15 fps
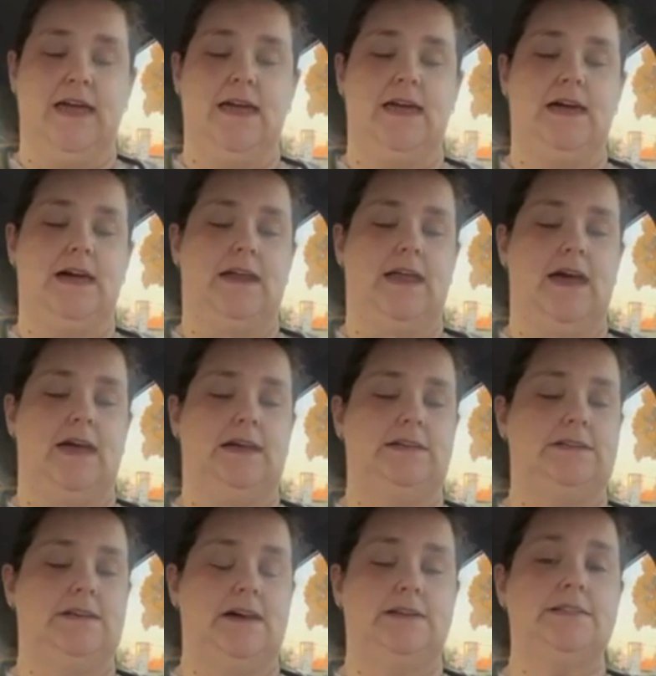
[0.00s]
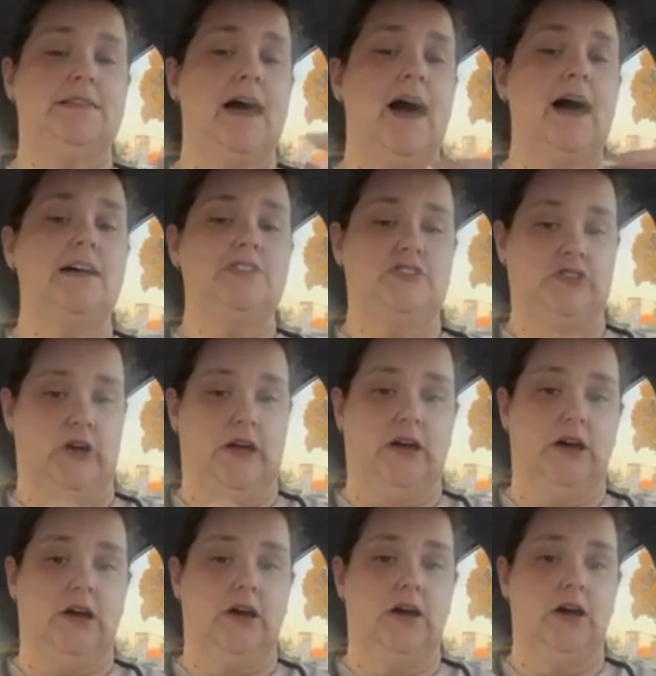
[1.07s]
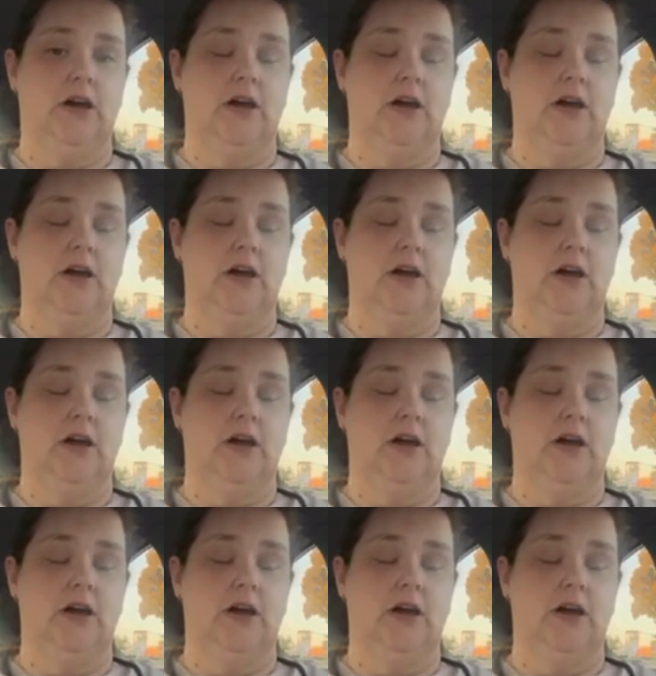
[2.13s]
in a desk high chair